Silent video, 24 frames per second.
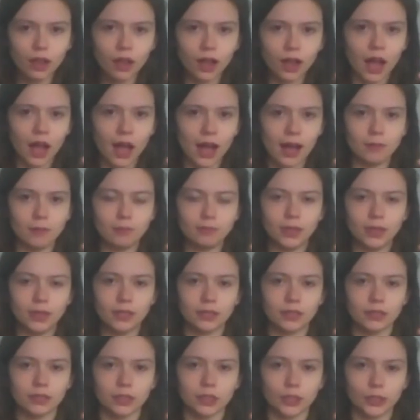
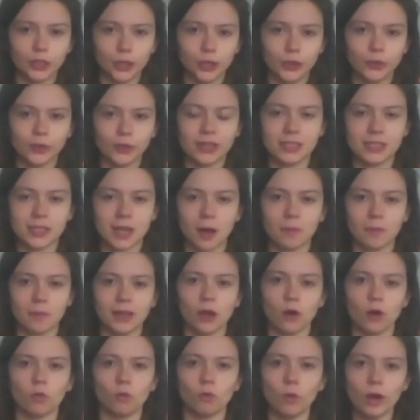who can tell
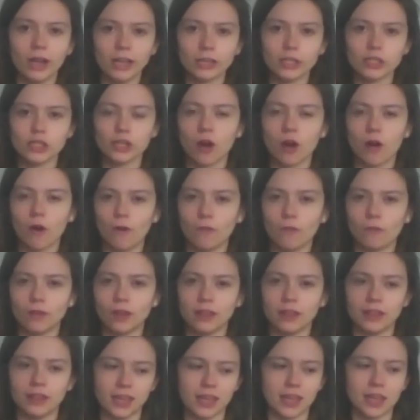me what
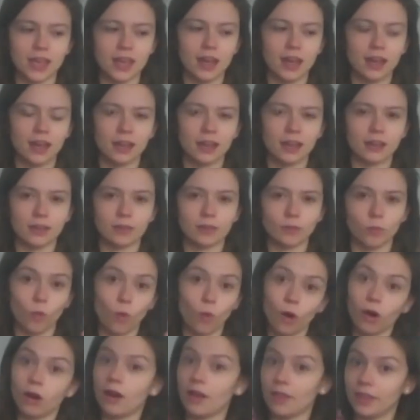
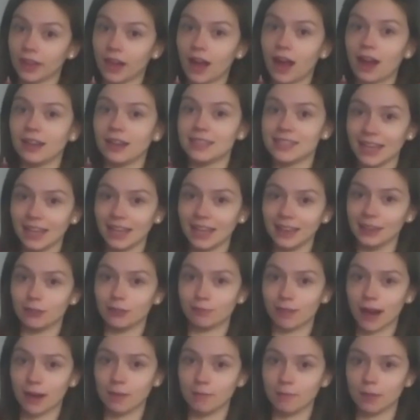are the colours in
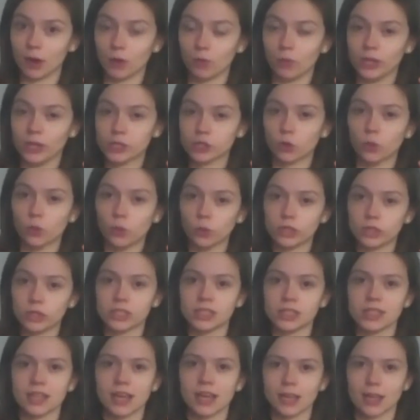the rainbow? Which order
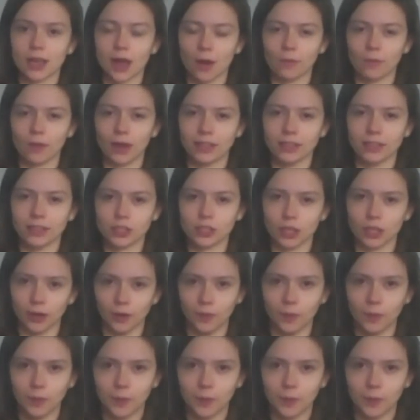do they go into?